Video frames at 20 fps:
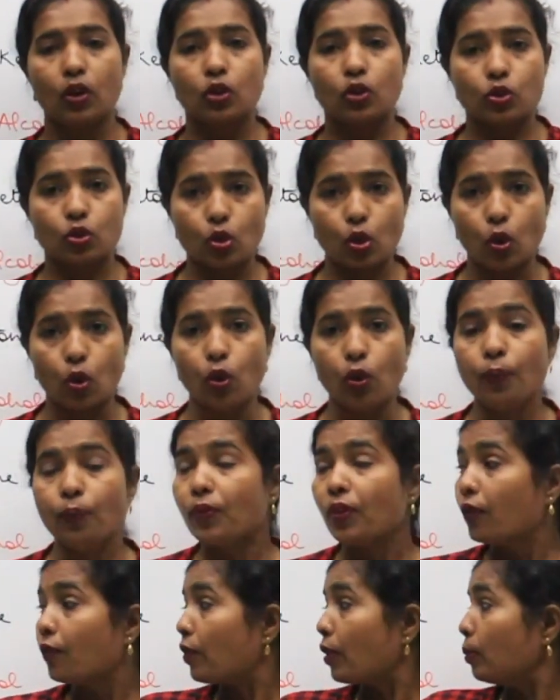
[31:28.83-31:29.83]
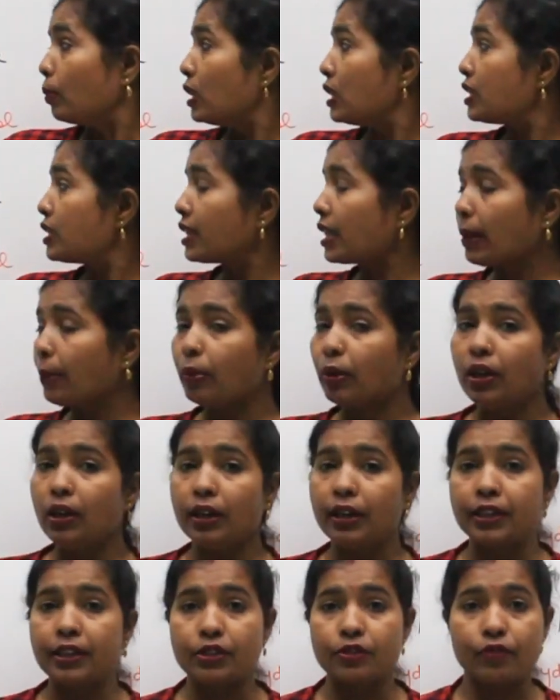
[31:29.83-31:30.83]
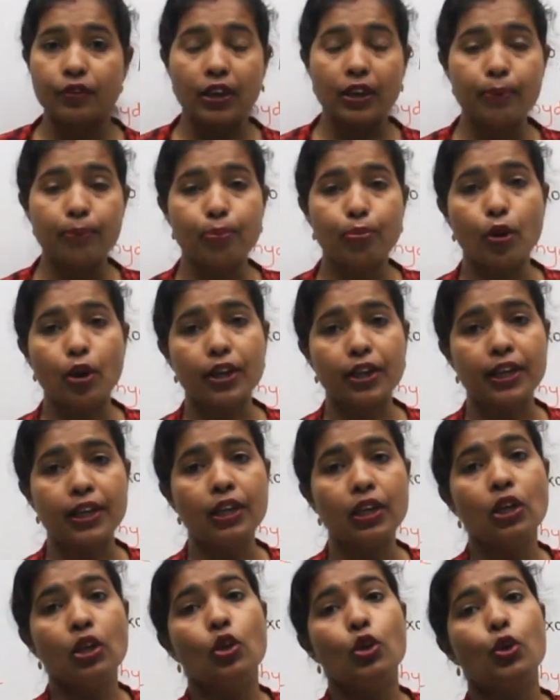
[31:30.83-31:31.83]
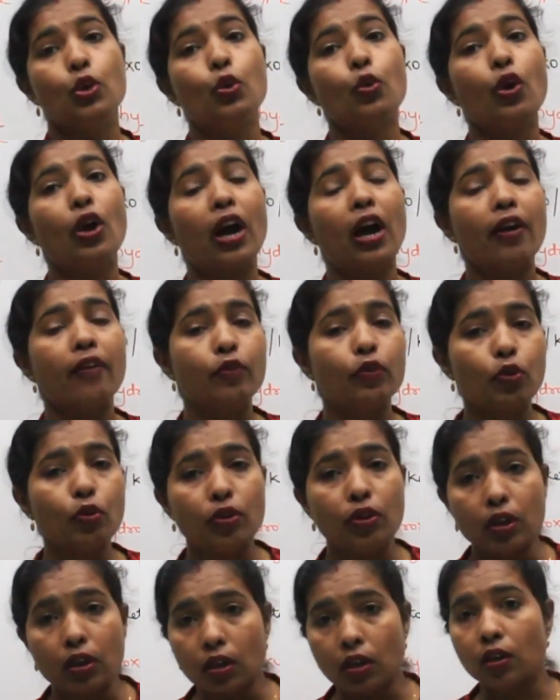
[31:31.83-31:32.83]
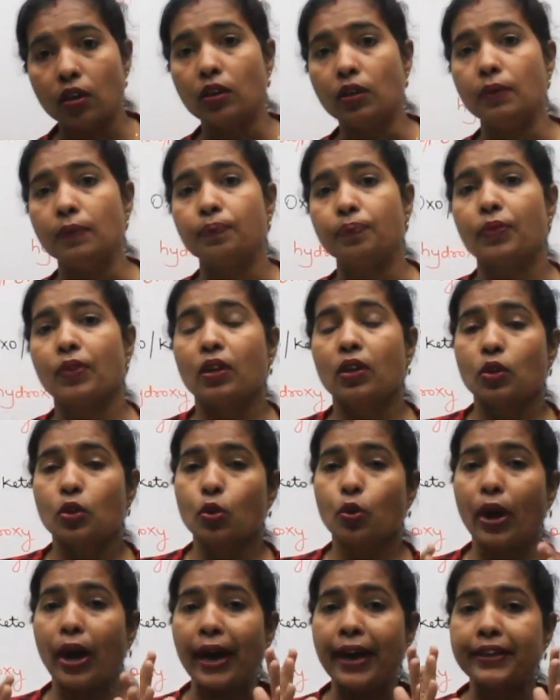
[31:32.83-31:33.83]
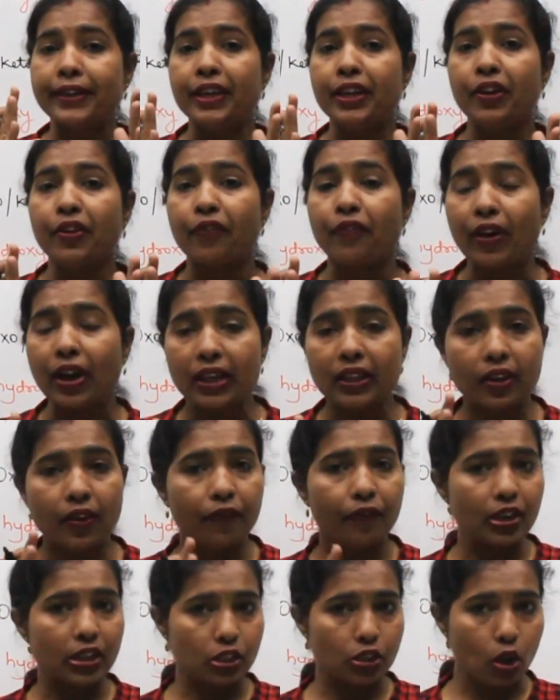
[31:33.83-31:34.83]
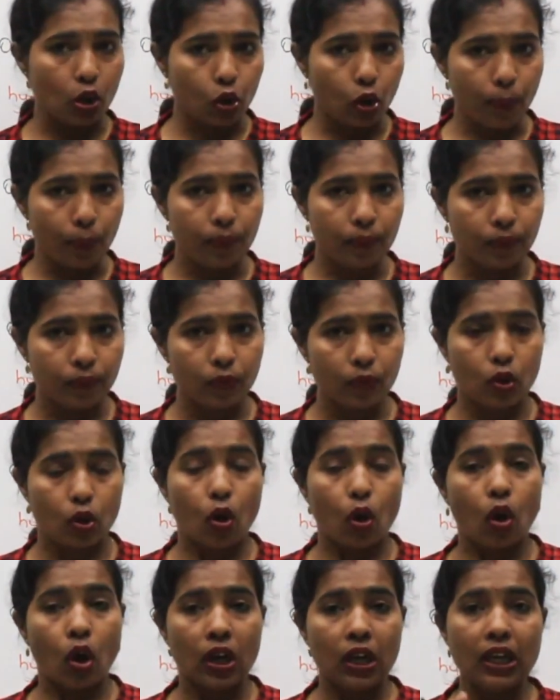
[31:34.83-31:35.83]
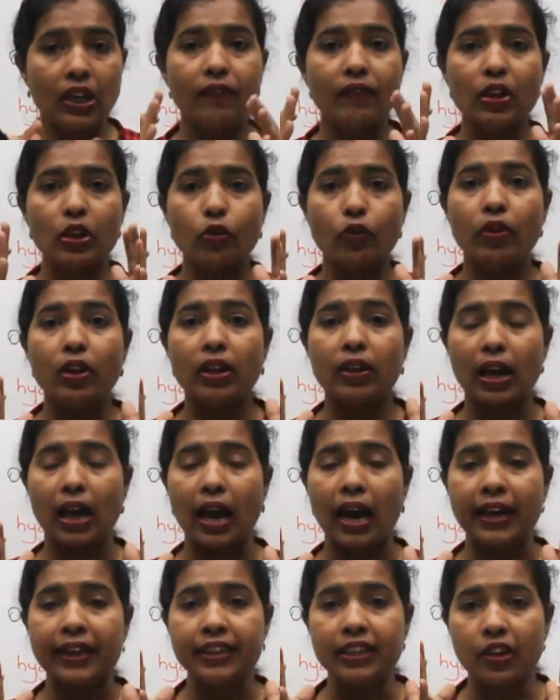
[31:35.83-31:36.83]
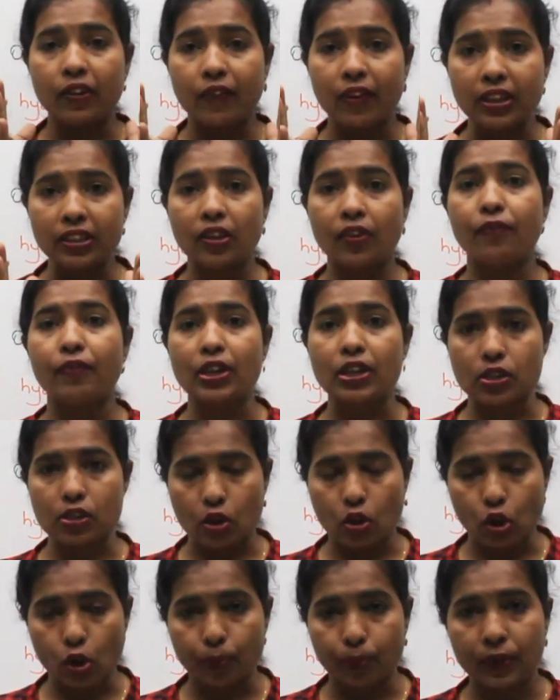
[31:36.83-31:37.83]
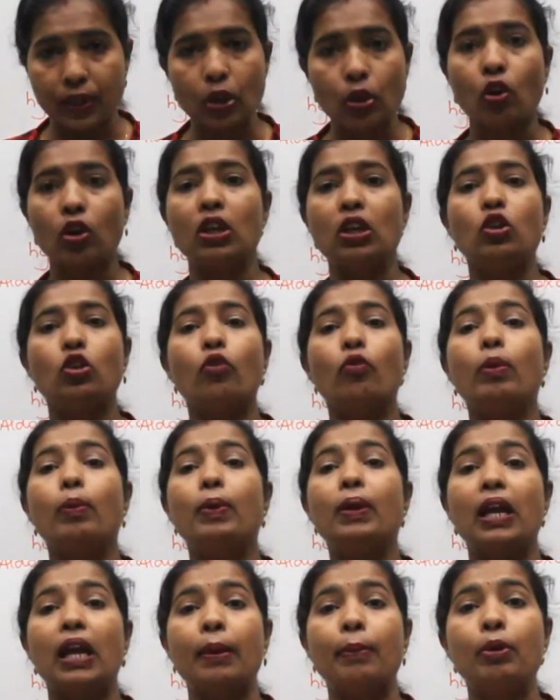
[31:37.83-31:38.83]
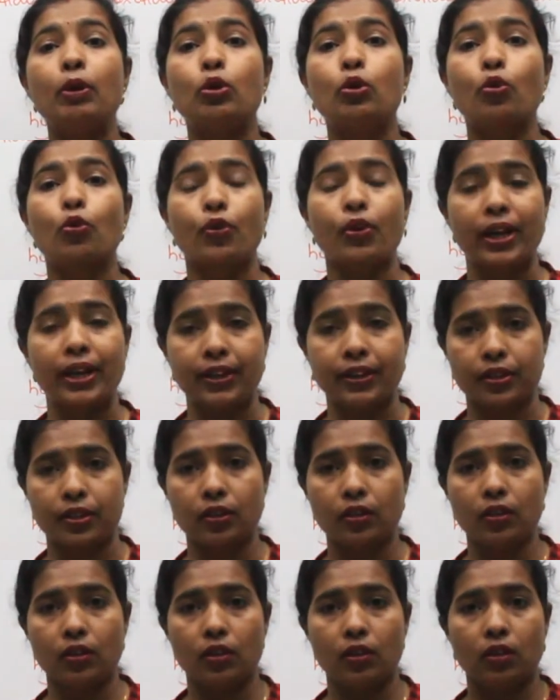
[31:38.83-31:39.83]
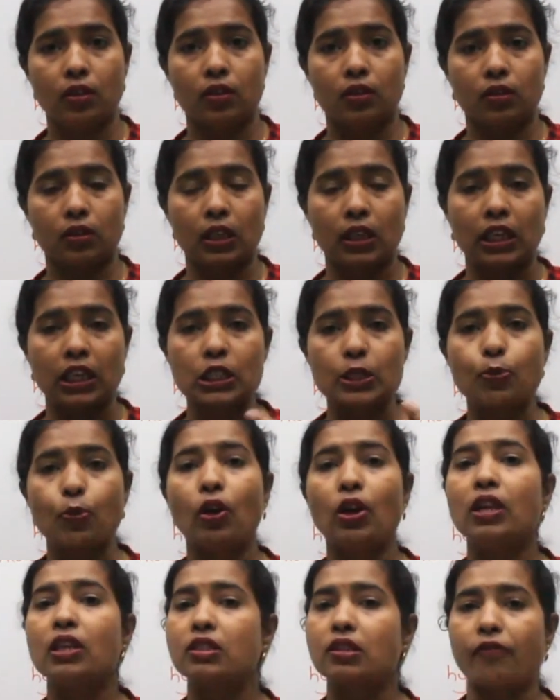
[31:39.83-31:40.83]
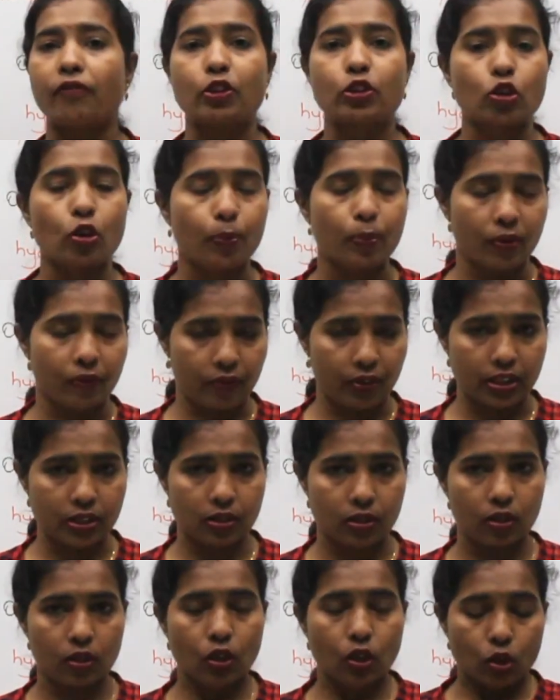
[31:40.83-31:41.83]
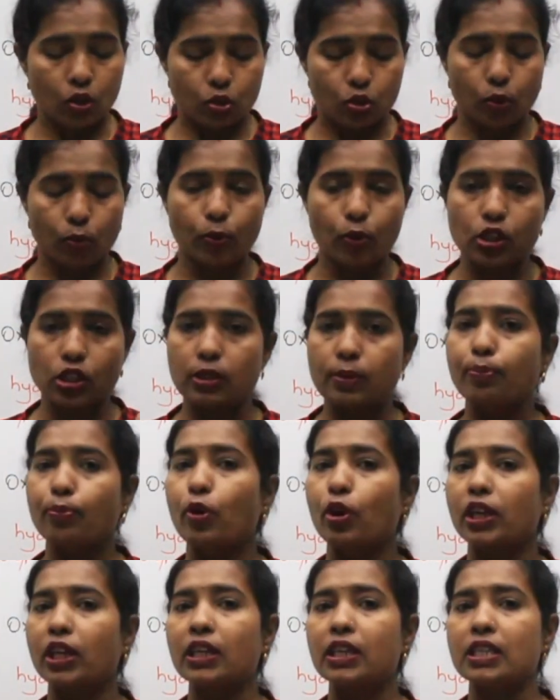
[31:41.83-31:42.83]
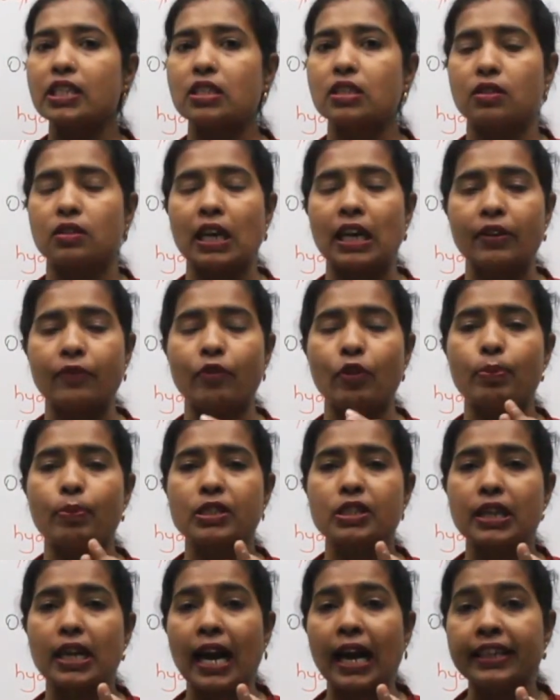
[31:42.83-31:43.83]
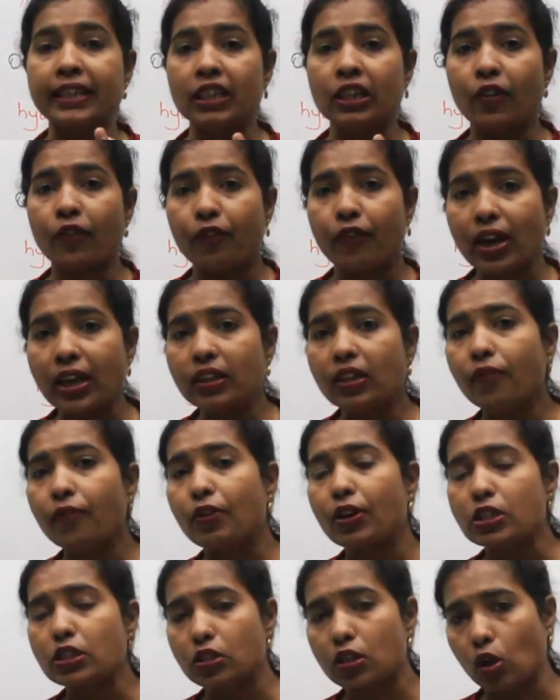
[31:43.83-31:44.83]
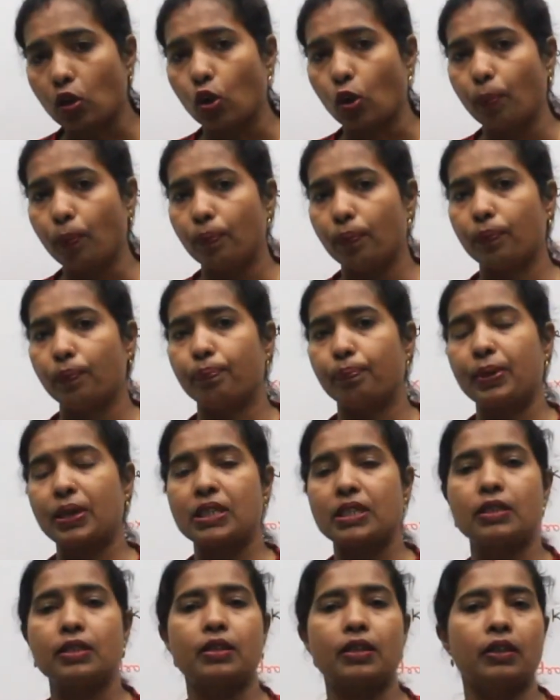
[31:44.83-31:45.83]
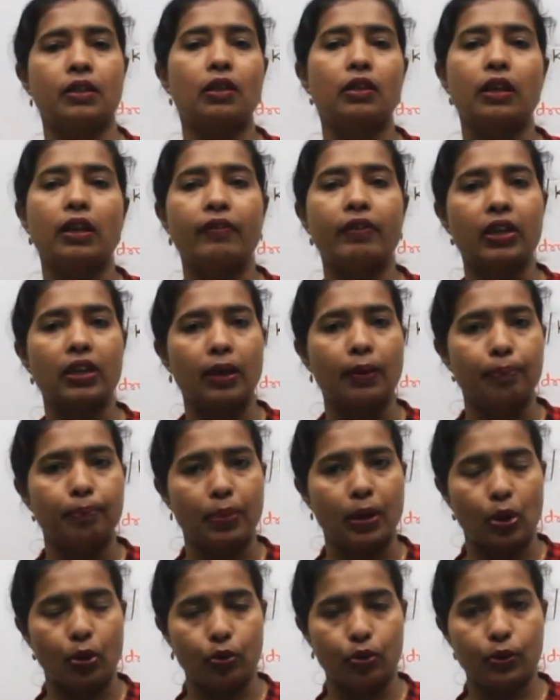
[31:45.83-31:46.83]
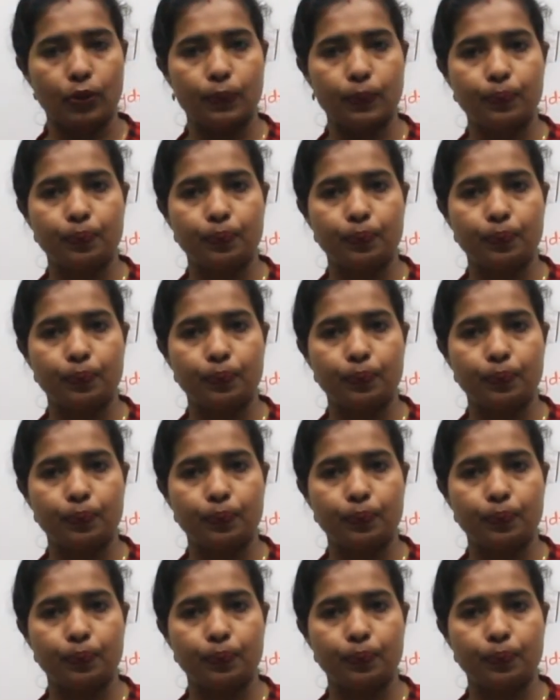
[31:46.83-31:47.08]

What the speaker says: So from this table it is very important, you have to learn to identify the functional group. Only when you will identify the functional group, then only you will be able to write the corresponding suffix or prefix. So most important is that we must identify the functional group present in the given compound.